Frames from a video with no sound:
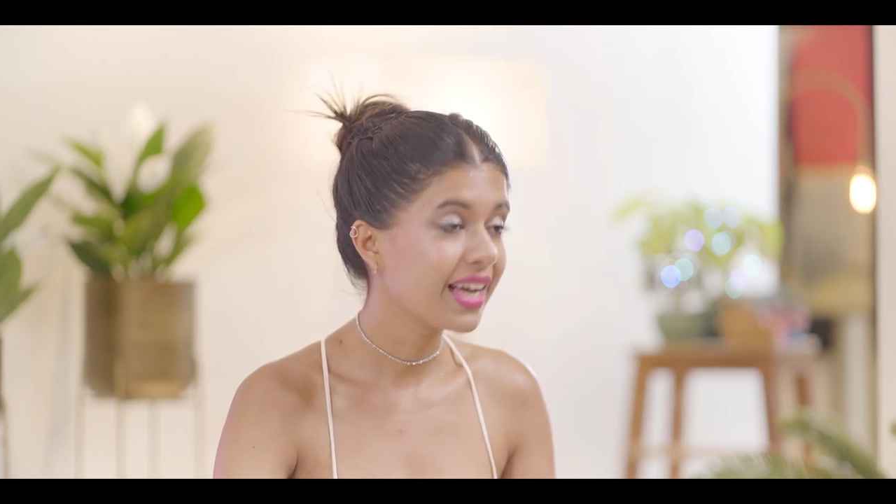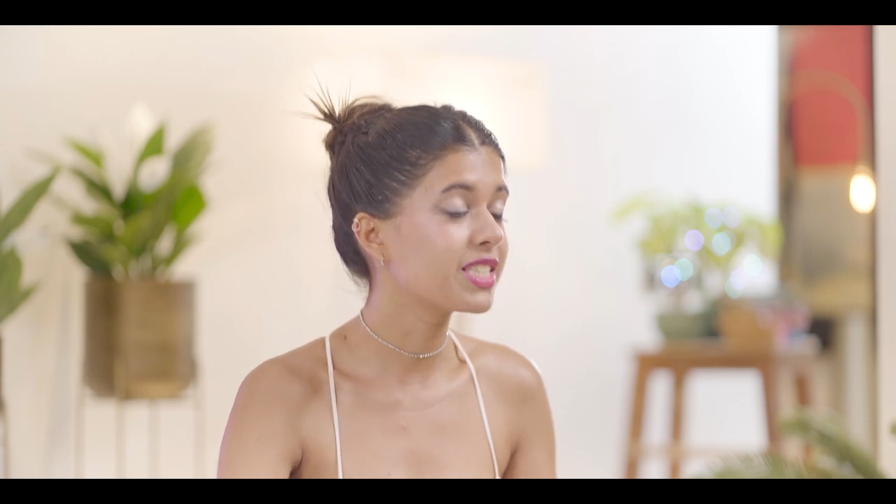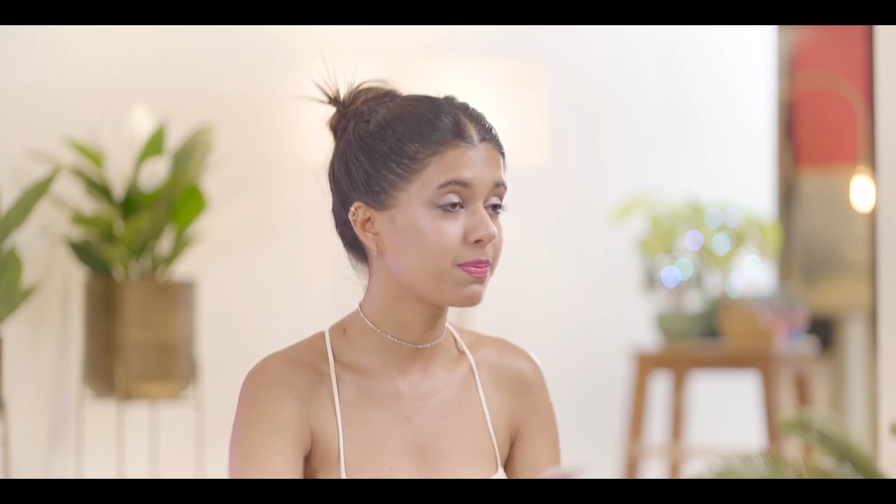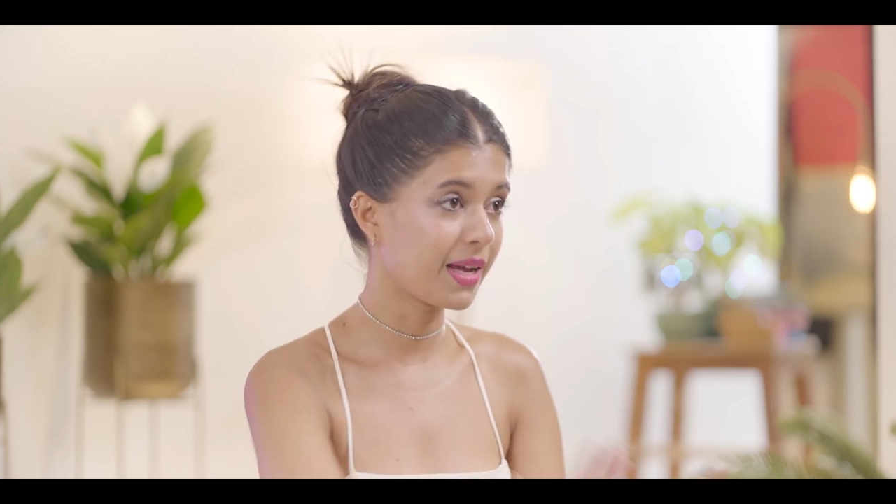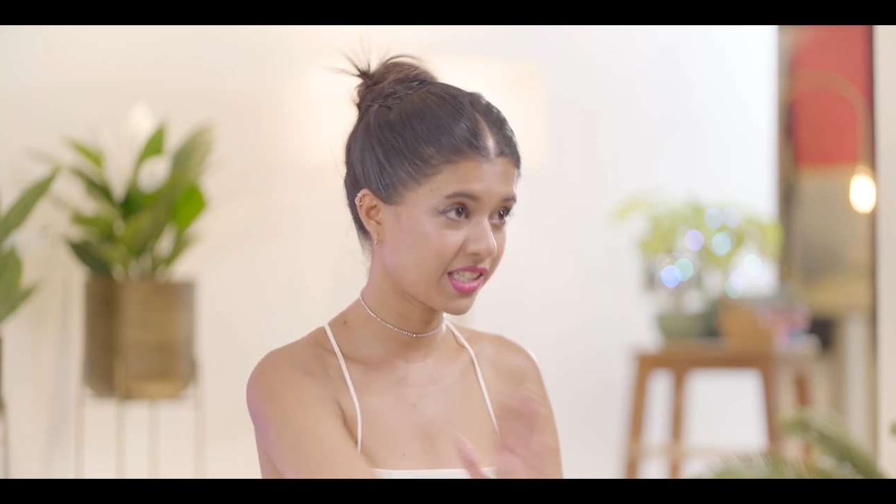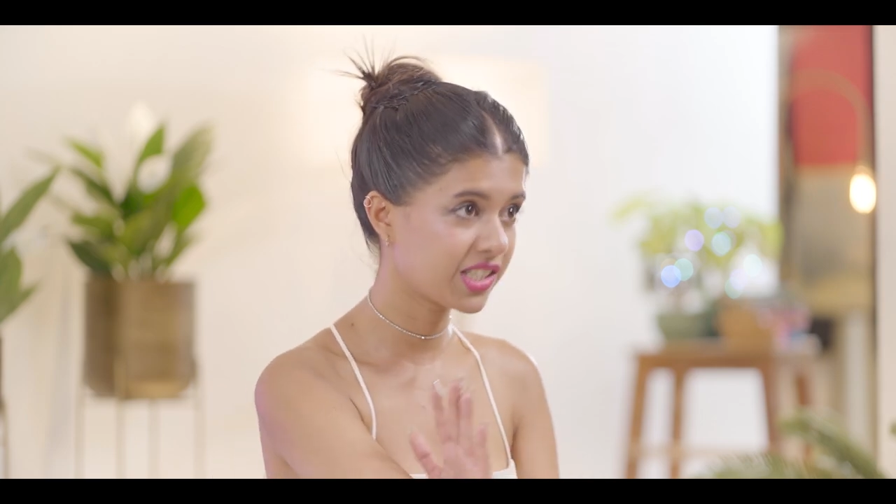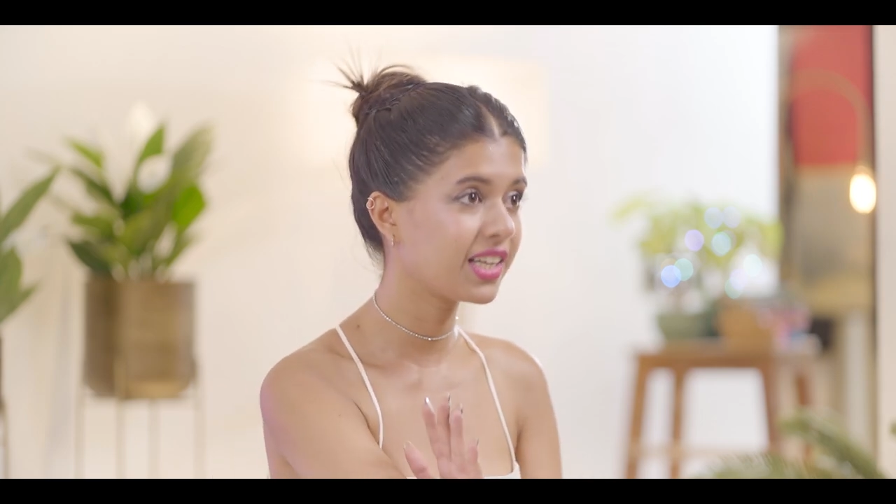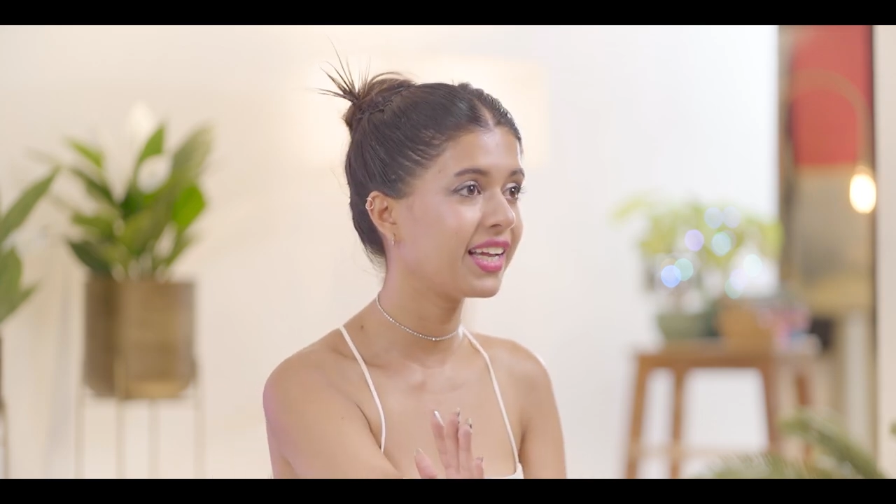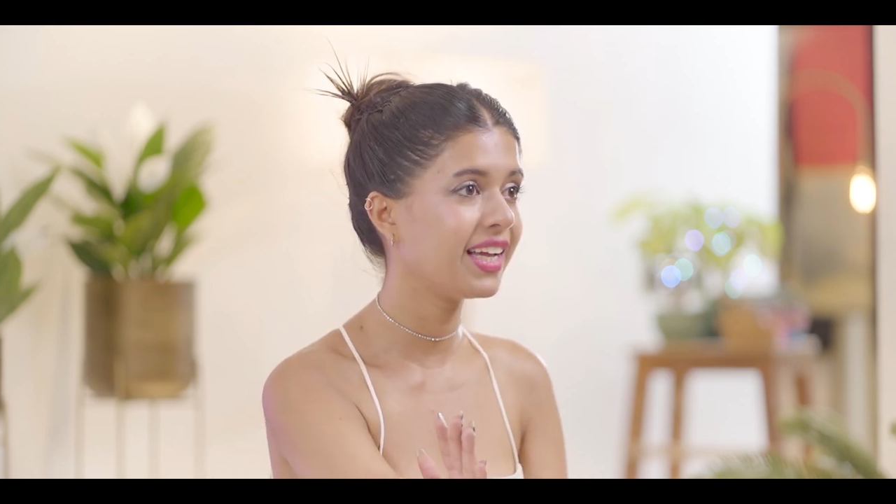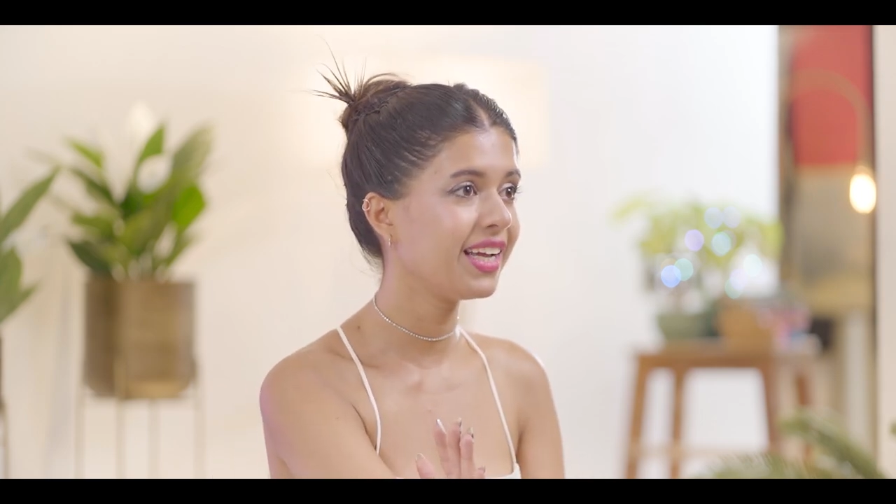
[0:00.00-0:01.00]

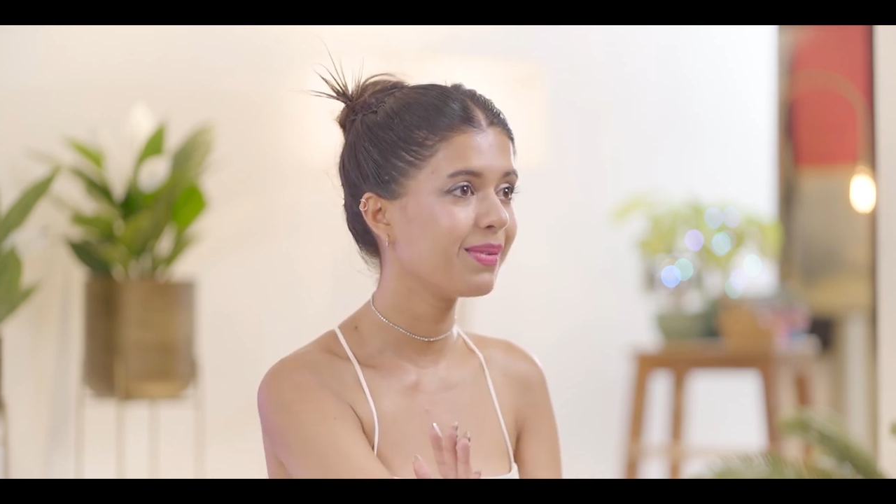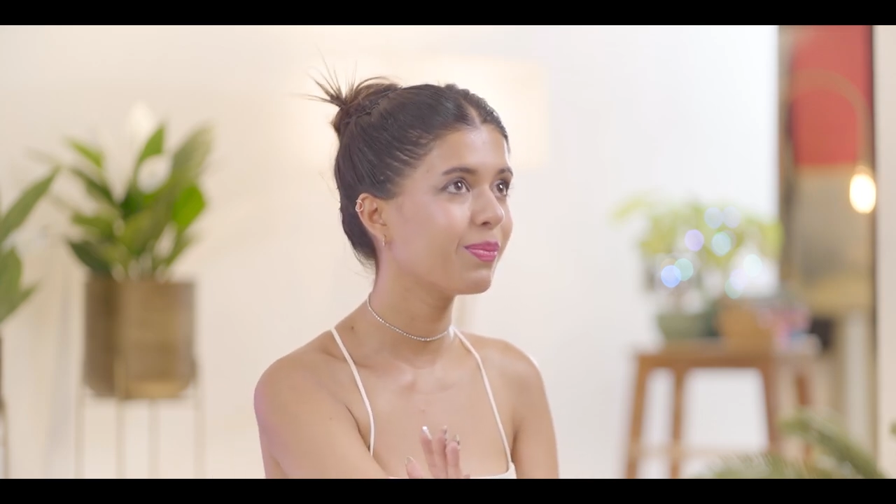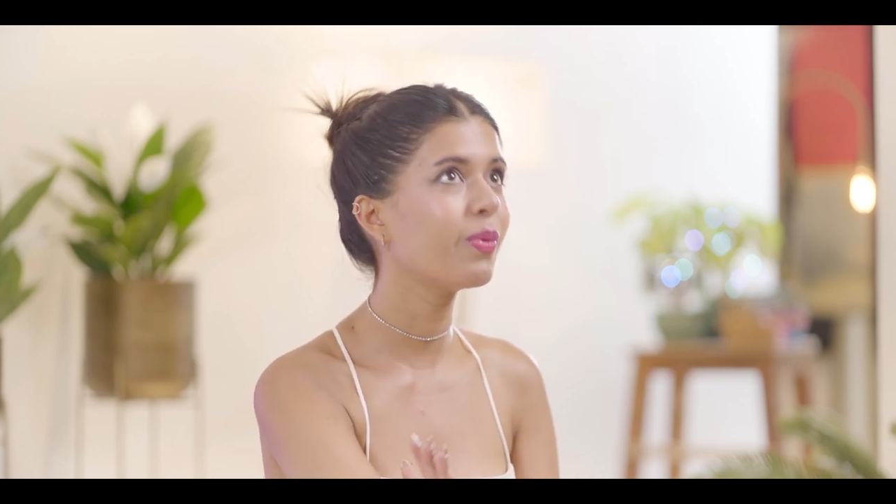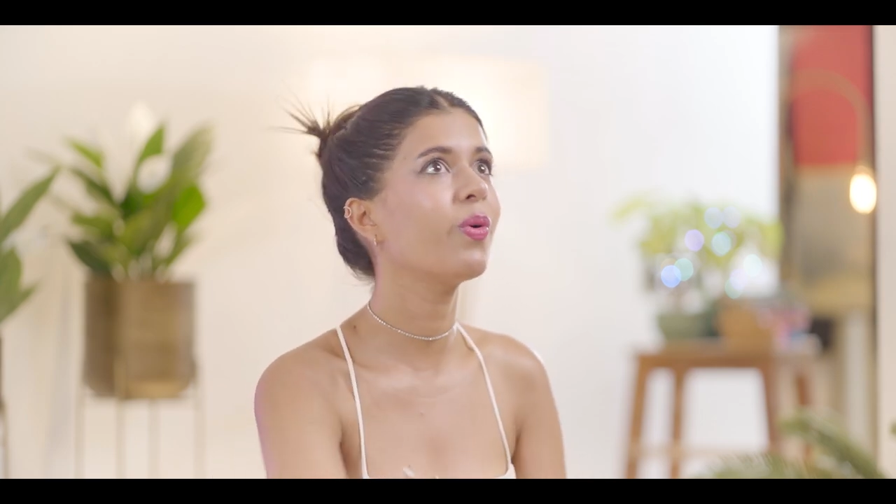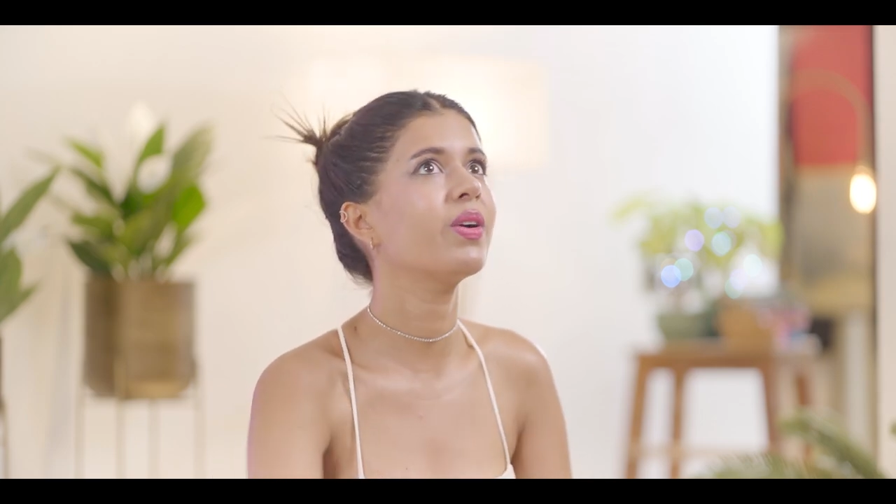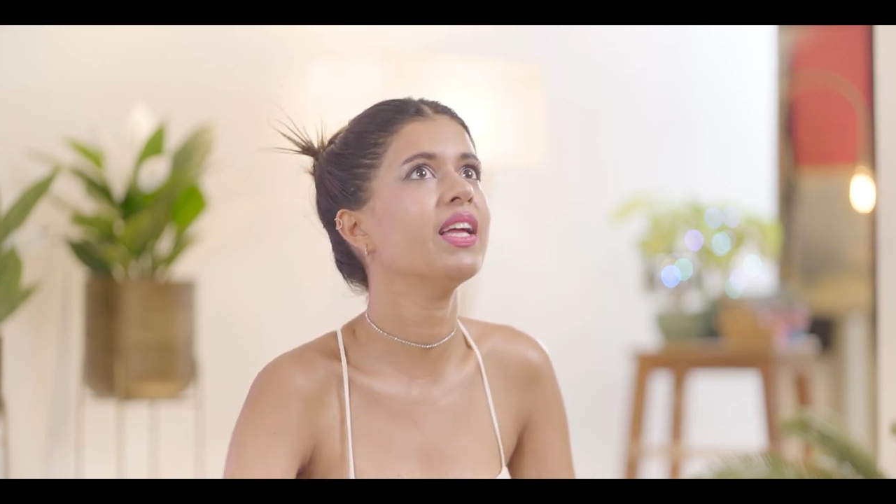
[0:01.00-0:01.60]
especially more